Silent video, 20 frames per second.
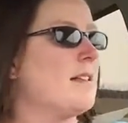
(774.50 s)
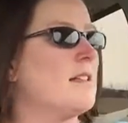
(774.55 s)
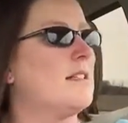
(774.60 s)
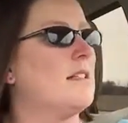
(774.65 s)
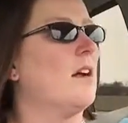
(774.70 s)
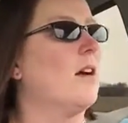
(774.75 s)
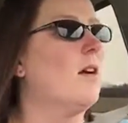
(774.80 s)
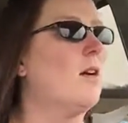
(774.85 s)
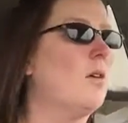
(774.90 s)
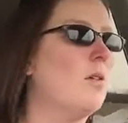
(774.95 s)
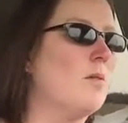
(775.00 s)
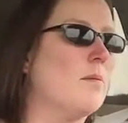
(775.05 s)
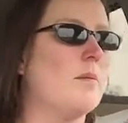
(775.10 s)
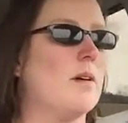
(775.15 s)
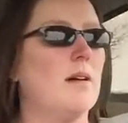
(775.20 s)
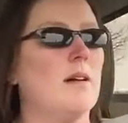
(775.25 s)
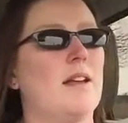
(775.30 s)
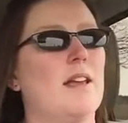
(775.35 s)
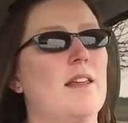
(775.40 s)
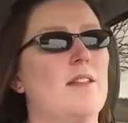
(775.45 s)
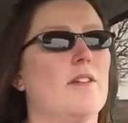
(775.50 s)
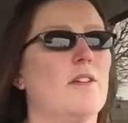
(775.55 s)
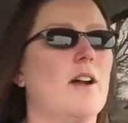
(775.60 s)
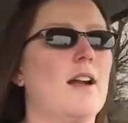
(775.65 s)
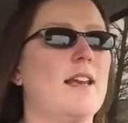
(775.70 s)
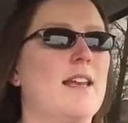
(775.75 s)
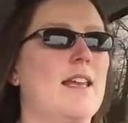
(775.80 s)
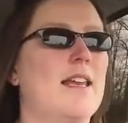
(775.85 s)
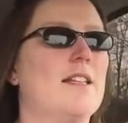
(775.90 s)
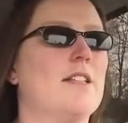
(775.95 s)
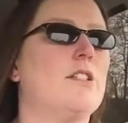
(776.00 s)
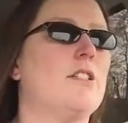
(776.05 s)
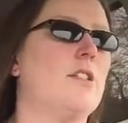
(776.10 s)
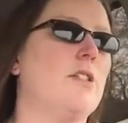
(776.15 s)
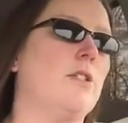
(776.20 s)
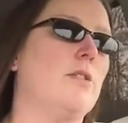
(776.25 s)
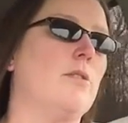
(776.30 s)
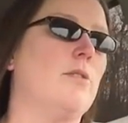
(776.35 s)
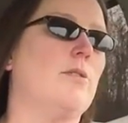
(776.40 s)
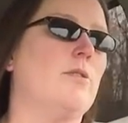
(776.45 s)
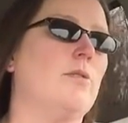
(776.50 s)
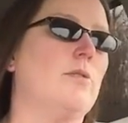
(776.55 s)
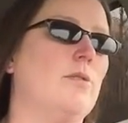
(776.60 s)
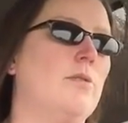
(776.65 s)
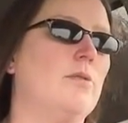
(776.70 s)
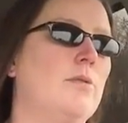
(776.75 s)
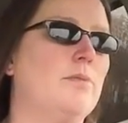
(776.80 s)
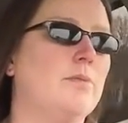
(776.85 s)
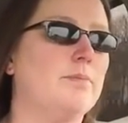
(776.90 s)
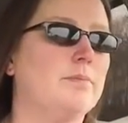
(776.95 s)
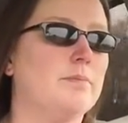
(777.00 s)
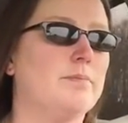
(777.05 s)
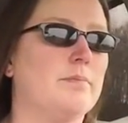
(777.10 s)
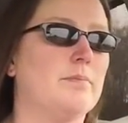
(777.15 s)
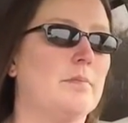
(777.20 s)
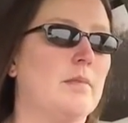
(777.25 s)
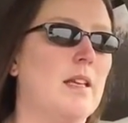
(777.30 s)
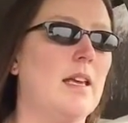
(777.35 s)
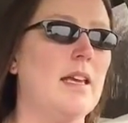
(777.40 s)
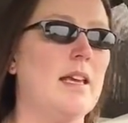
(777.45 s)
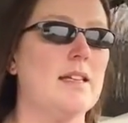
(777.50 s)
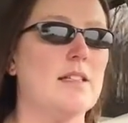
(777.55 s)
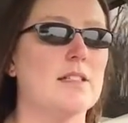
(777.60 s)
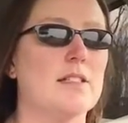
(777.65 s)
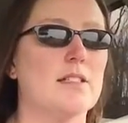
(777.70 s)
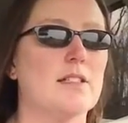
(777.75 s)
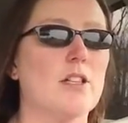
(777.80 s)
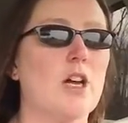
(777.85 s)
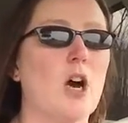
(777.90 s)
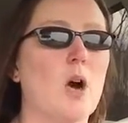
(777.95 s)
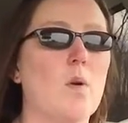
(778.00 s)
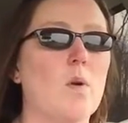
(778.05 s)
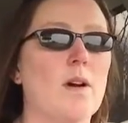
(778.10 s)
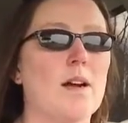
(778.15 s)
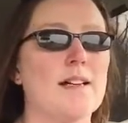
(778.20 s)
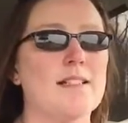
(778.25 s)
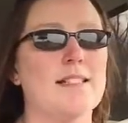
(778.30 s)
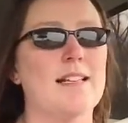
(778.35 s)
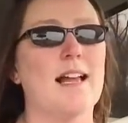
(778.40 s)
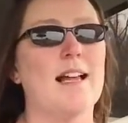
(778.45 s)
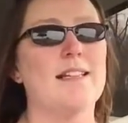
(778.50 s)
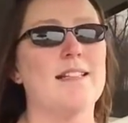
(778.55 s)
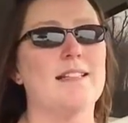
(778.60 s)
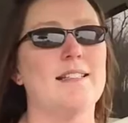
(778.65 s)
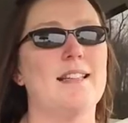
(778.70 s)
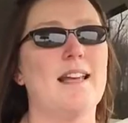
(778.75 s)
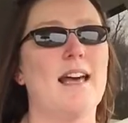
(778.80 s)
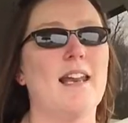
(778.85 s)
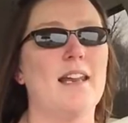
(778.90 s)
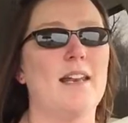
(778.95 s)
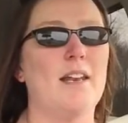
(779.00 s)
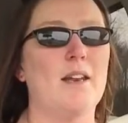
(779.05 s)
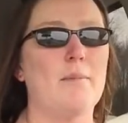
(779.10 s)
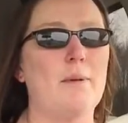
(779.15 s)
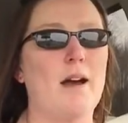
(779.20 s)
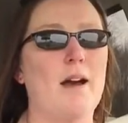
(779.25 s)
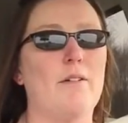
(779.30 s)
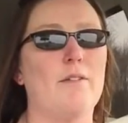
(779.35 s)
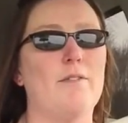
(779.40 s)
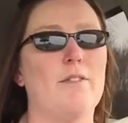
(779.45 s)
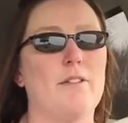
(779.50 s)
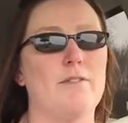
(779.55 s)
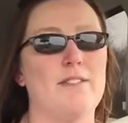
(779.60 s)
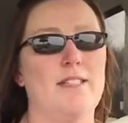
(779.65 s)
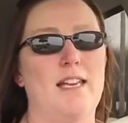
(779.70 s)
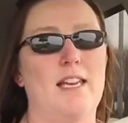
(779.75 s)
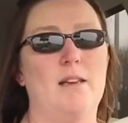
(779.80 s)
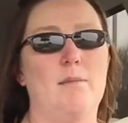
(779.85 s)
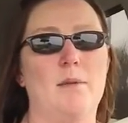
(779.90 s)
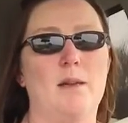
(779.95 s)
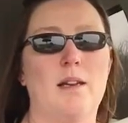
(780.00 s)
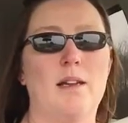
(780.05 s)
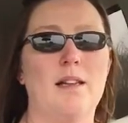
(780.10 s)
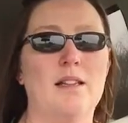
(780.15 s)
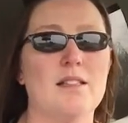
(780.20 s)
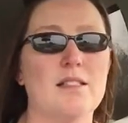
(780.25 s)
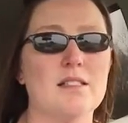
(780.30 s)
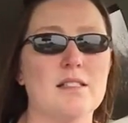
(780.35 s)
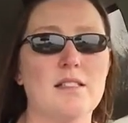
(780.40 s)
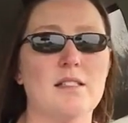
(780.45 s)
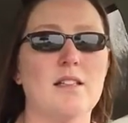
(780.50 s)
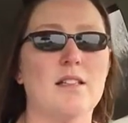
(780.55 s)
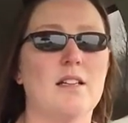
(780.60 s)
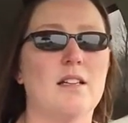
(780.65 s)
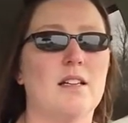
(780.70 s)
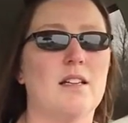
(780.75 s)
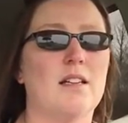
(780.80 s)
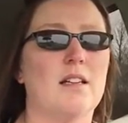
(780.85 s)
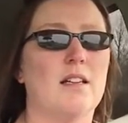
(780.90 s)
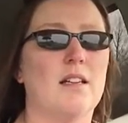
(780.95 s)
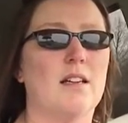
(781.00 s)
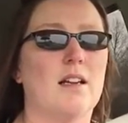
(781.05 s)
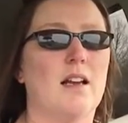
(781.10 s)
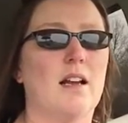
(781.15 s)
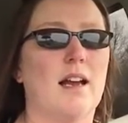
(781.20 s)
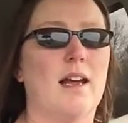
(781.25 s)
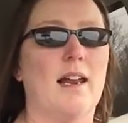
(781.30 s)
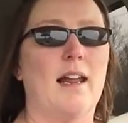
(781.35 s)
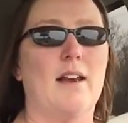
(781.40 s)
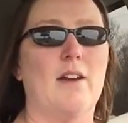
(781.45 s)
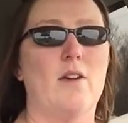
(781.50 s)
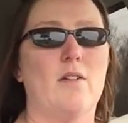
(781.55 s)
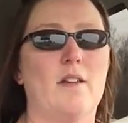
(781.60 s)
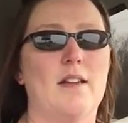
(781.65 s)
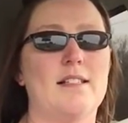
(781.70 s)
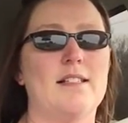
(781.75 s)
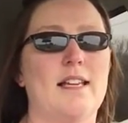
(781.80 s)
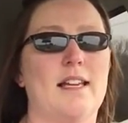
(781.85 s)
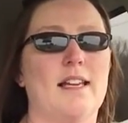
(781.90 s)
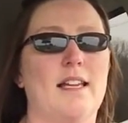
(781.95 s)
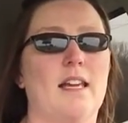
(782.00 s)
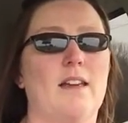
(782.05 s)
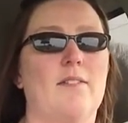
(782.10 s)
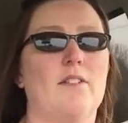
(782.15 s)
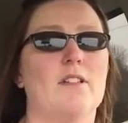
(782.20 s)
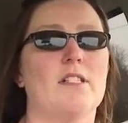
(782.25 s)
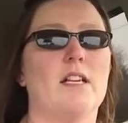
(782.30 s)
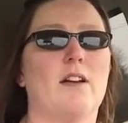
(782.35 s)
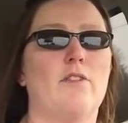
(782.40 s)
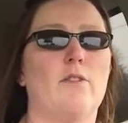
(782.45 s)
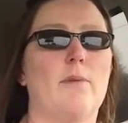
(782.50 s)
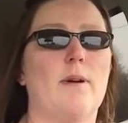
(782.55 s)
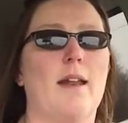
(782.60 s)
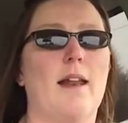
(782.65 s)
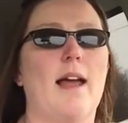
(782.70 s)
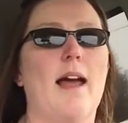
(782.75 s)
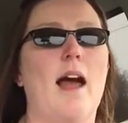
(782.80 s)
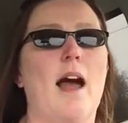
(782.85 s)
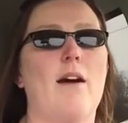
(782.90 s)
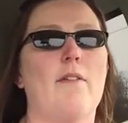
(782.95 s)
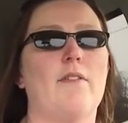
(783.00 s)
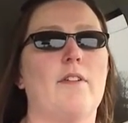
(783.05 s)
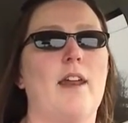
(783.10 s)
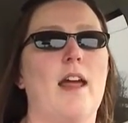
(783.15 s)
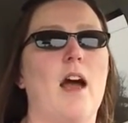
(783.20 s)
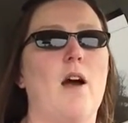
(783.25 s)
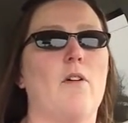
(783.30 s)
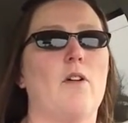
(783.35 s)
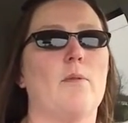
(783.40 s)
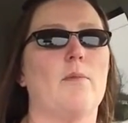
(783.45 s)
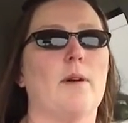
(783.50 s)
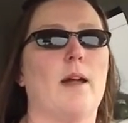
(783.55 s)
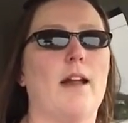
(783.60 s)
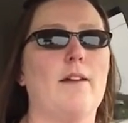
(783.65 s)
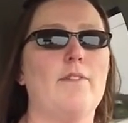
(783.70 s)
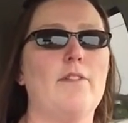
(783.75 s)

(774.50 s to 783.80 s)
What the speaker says: So either I need to eat slower, because I did that in about 15 minutes, and I know they say to give yourself about a half an hour, but I